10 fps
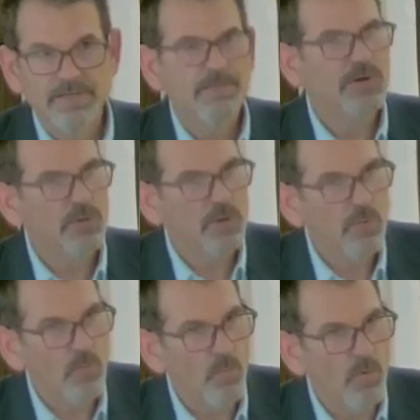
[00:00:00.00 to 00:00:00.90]
but
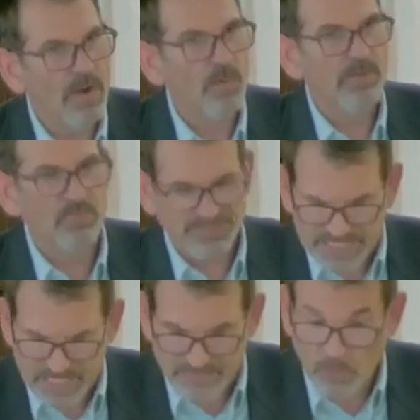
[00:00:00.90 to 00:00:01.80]
where we
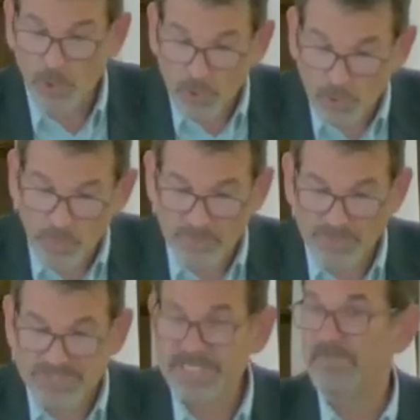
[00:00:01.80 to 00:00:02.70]
receive or who we
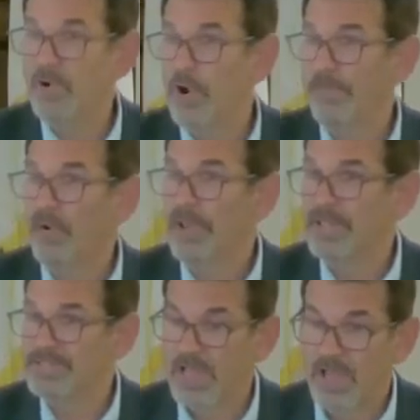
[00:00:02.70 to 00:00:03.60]
receive our
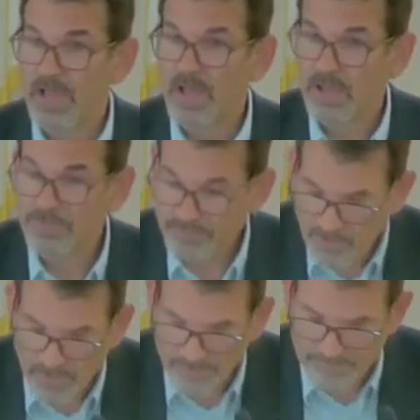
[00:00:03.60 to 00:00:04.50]
praise from.